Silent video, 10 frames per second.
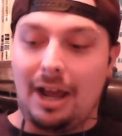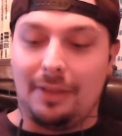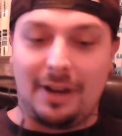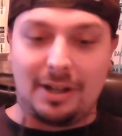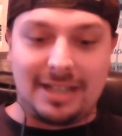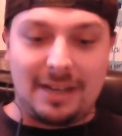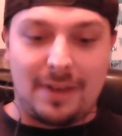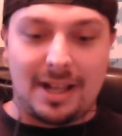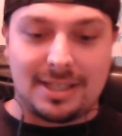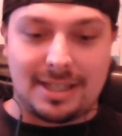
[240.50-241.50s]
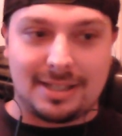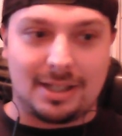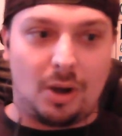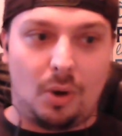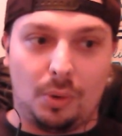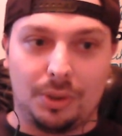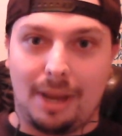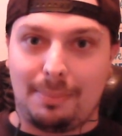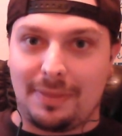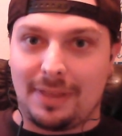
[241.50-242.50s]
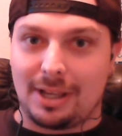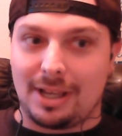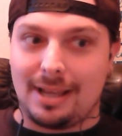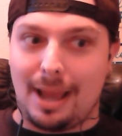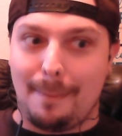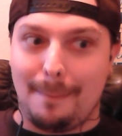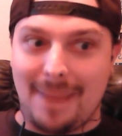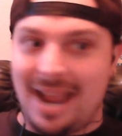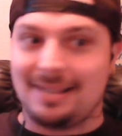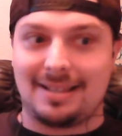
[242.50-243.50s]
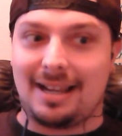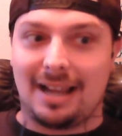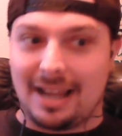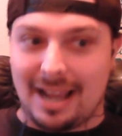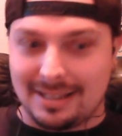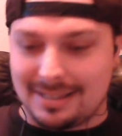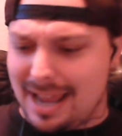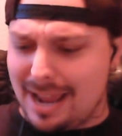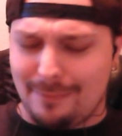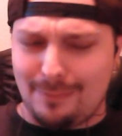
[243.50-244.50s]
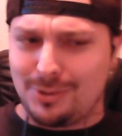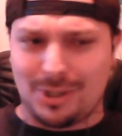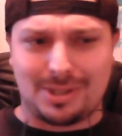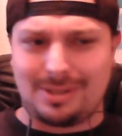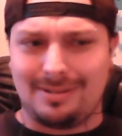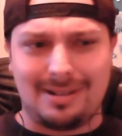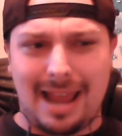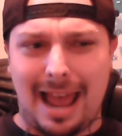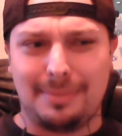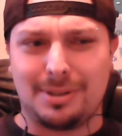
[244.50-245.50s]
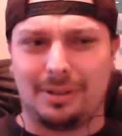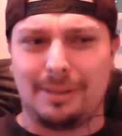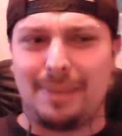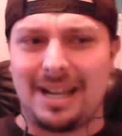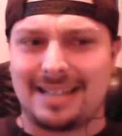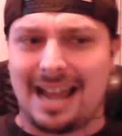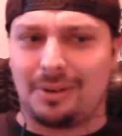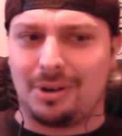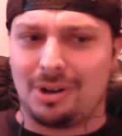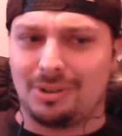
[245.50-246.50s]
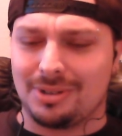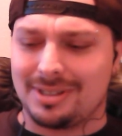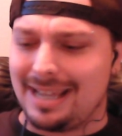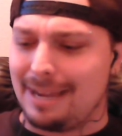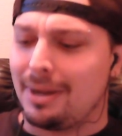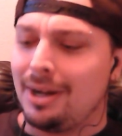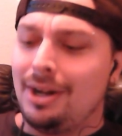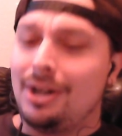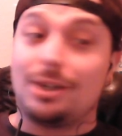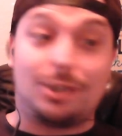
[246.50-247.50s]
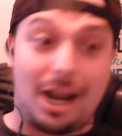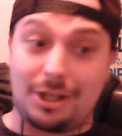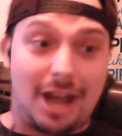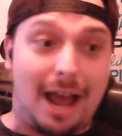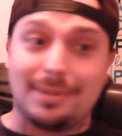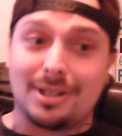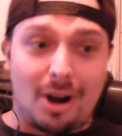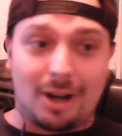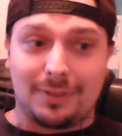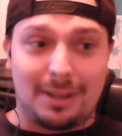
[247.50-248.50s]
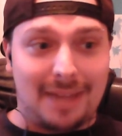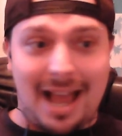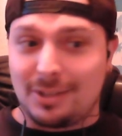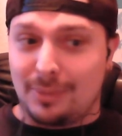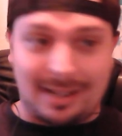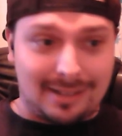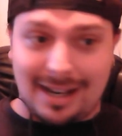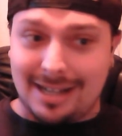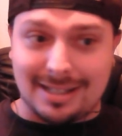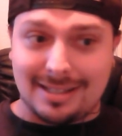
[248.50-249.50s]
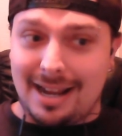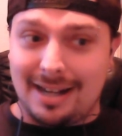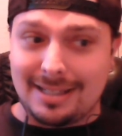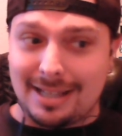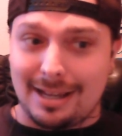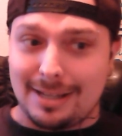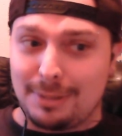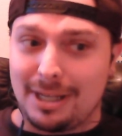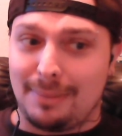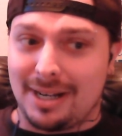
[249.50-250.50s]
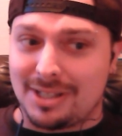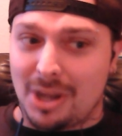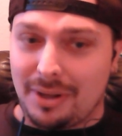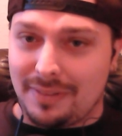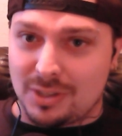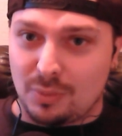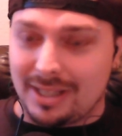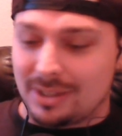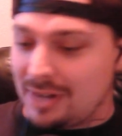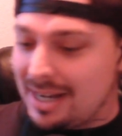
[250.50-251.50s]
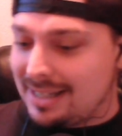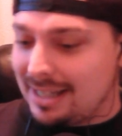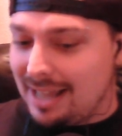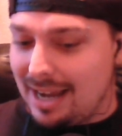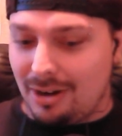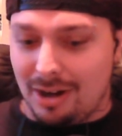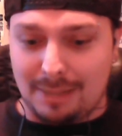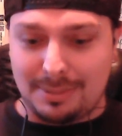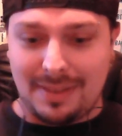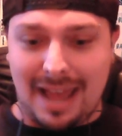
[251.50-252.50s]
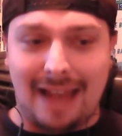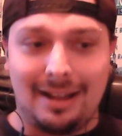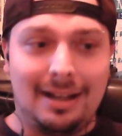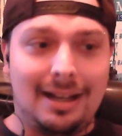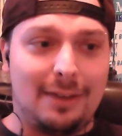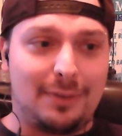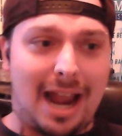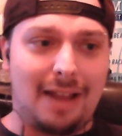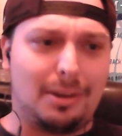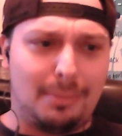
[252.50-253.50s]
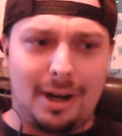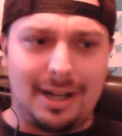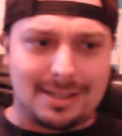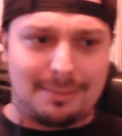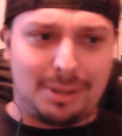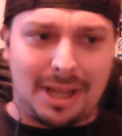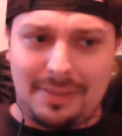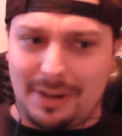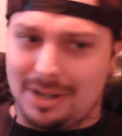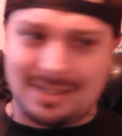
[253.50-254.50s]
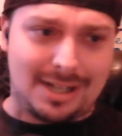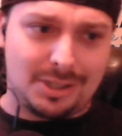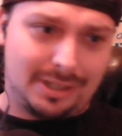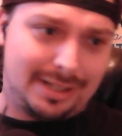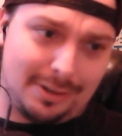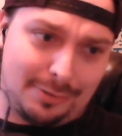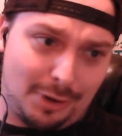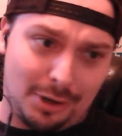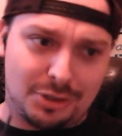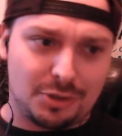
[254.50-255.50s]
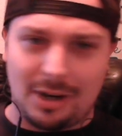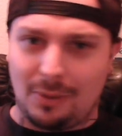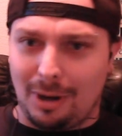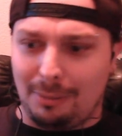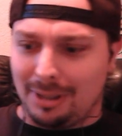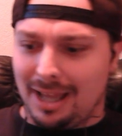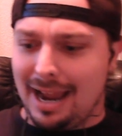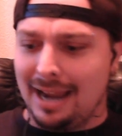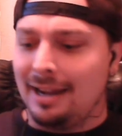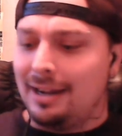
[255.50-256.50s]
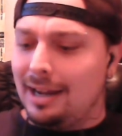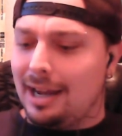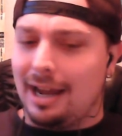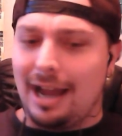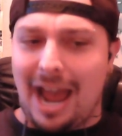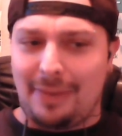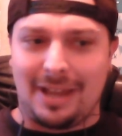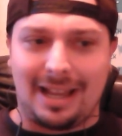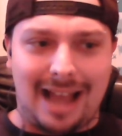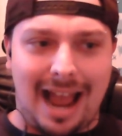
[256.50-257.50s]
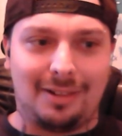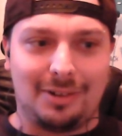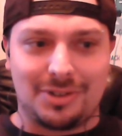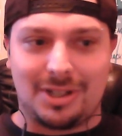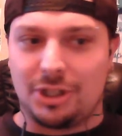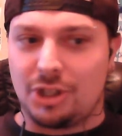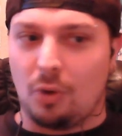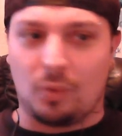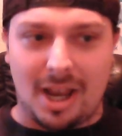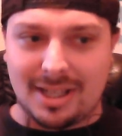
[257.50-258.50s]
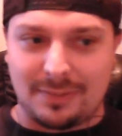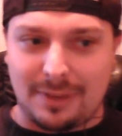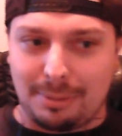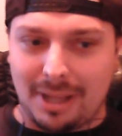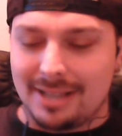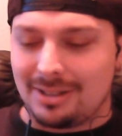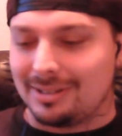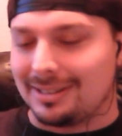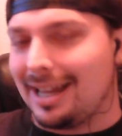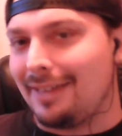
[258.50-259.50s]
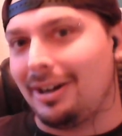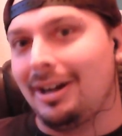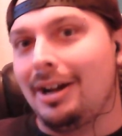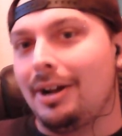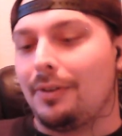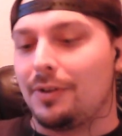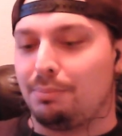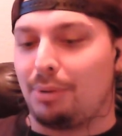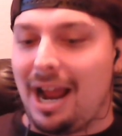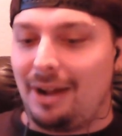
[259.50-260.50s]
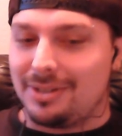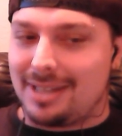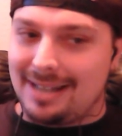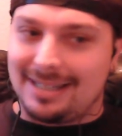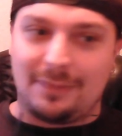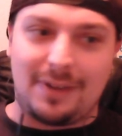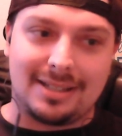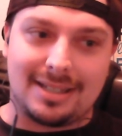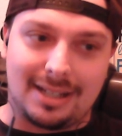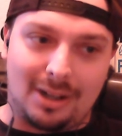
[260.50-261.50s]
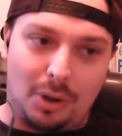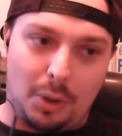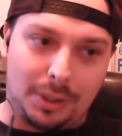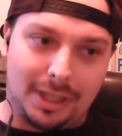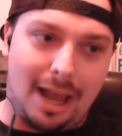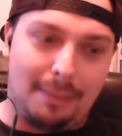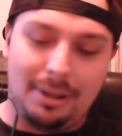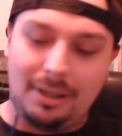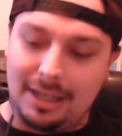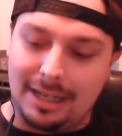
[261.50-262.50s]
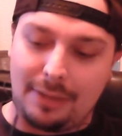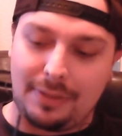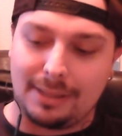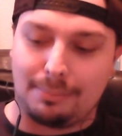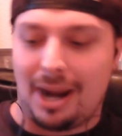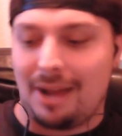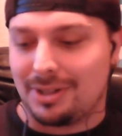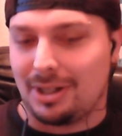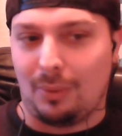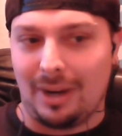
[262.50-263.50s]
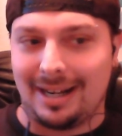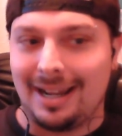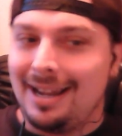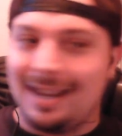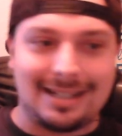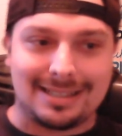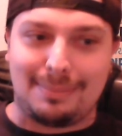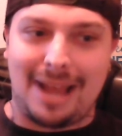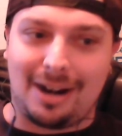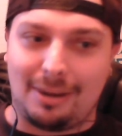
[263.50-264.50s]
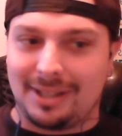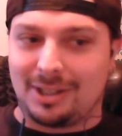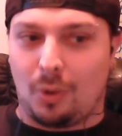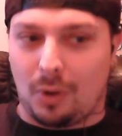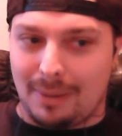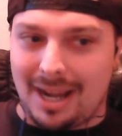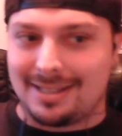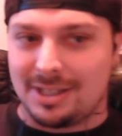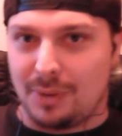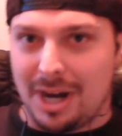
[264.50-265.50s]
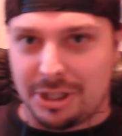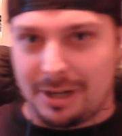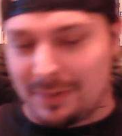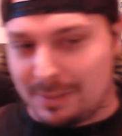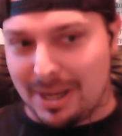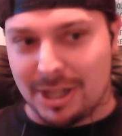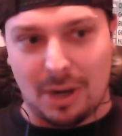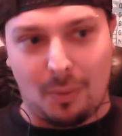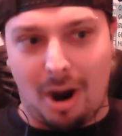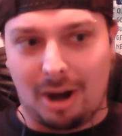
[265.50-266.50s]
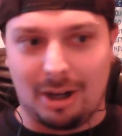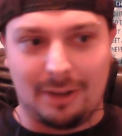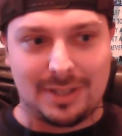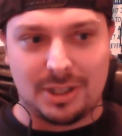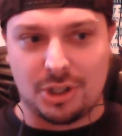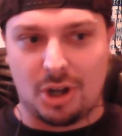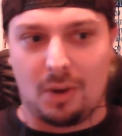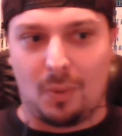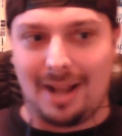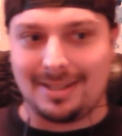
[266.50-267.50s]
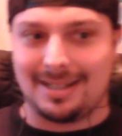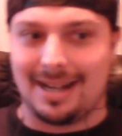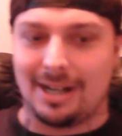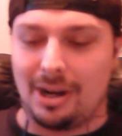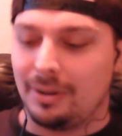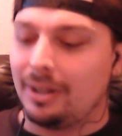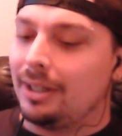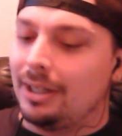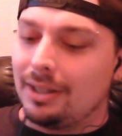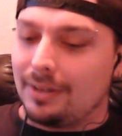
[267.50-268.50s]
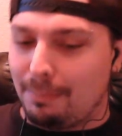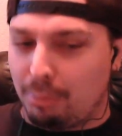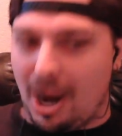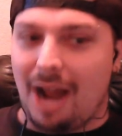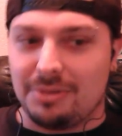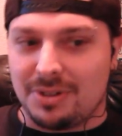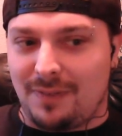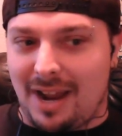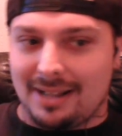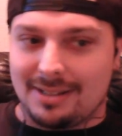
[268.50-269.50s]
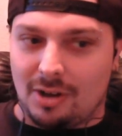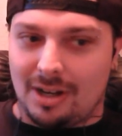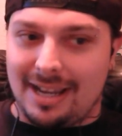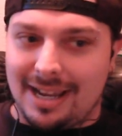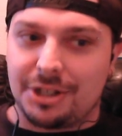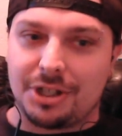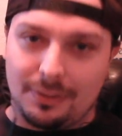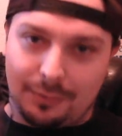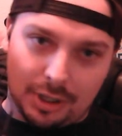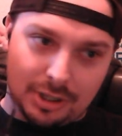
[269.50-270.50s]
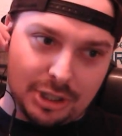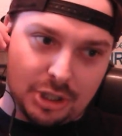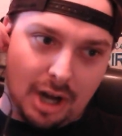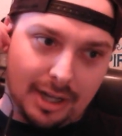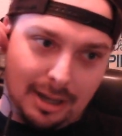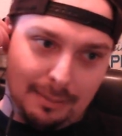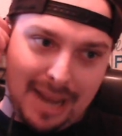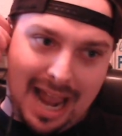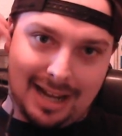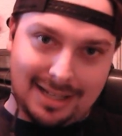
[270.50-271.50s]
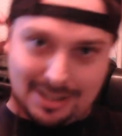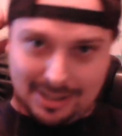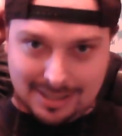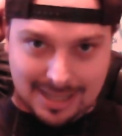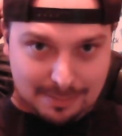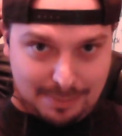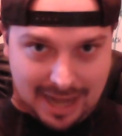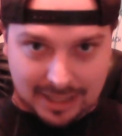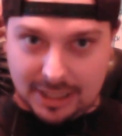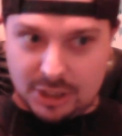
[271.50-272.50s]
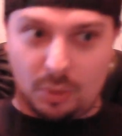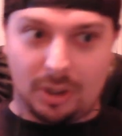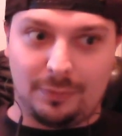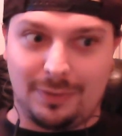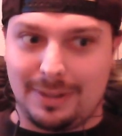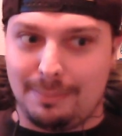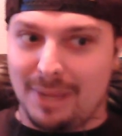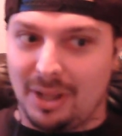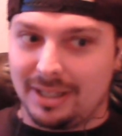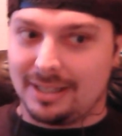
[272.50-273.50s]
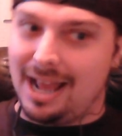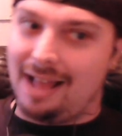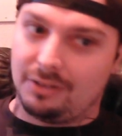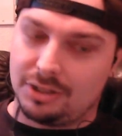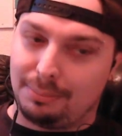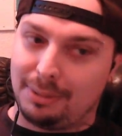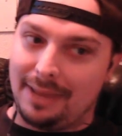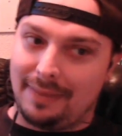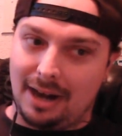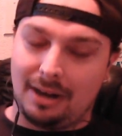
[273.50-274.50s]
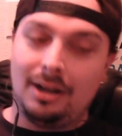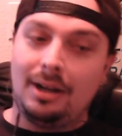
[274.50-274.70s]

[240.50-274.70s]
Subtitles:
Their defense is going to hold up, I think, amazing against a just absolutely beat down Cardinals team. Josh Dobbs started for them last week. Like I just said, he's playing in Minnesota this week. The trade deadline caught up to that. If Kyler Murray doesn't play, they're essentially their third string will play. I think Kyler is going to show rust if he plays altogether. Those Browns, that defense is going to hold up, and I think the Browns are going to win. It doesn't matter about the quarterback situation, if it's P.J. Walker, if it's Deshaun Watson. I know the Browns fans are itching for Deshaun to come back, as he's getting paid like $250 million to play there.